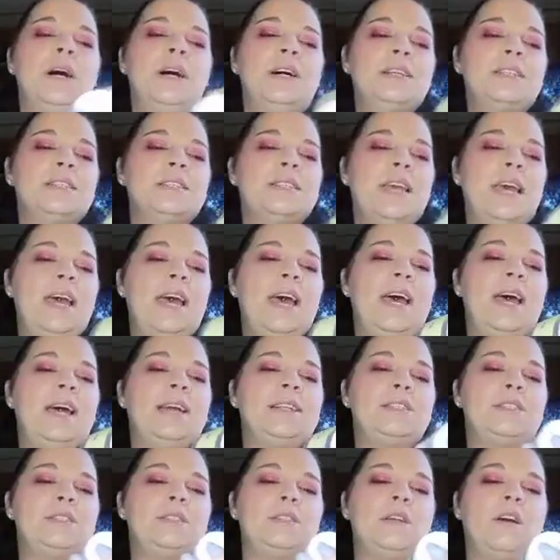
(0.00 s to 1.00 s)
bucks
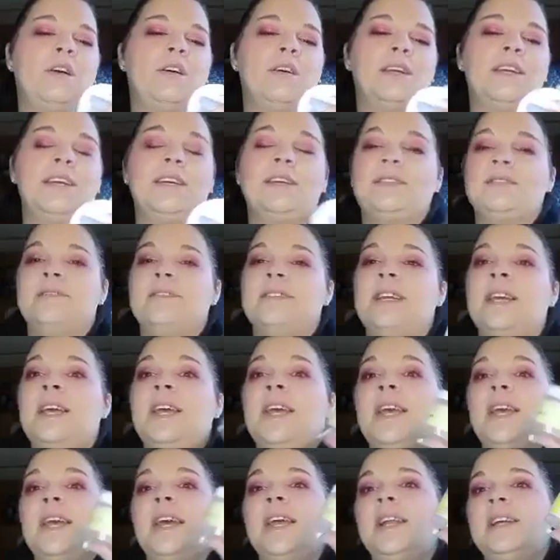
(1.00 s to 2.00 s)
at Target,
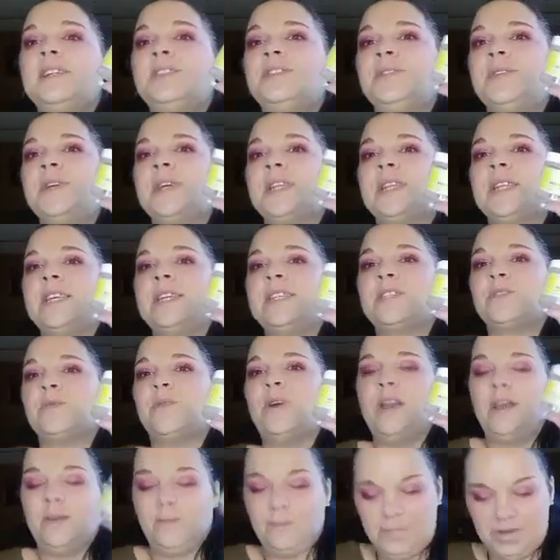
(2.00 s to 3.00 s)
and I do get these
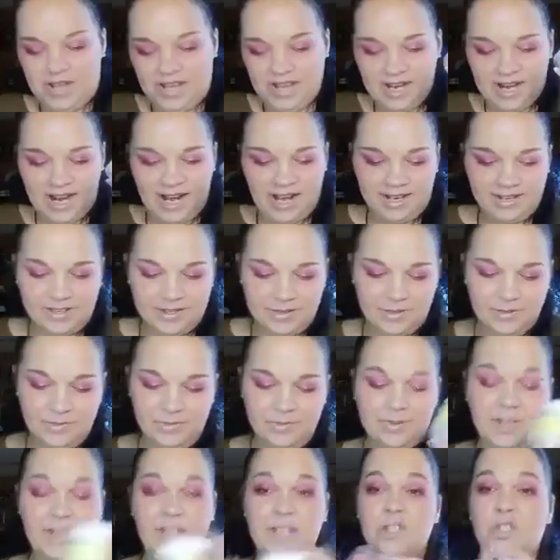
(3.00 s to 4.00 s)
quite a bit. I
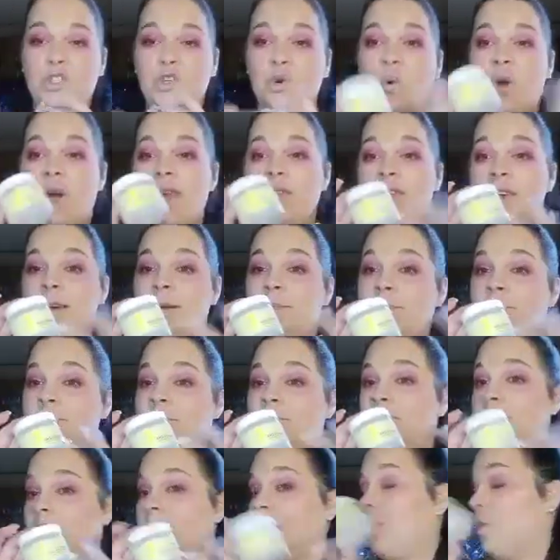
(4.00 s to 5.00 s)
do enjoy them
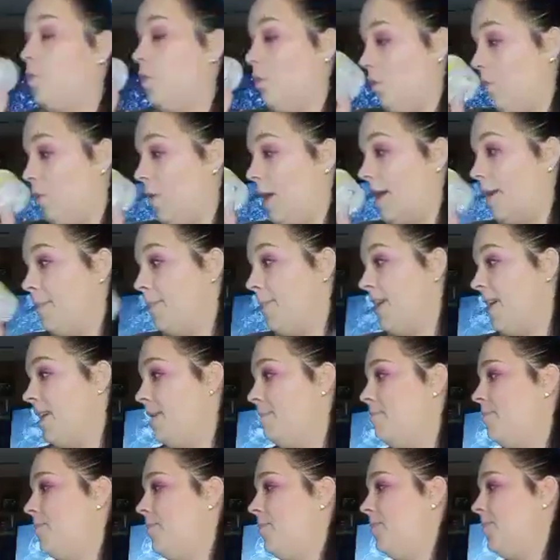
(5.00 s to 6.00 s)
quite a
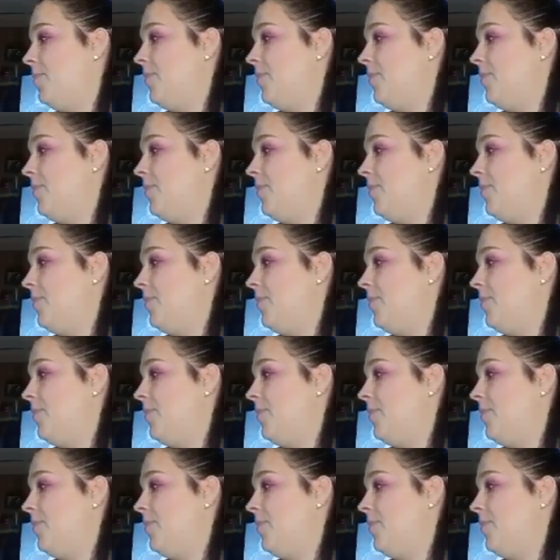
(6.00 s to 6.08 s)
bit.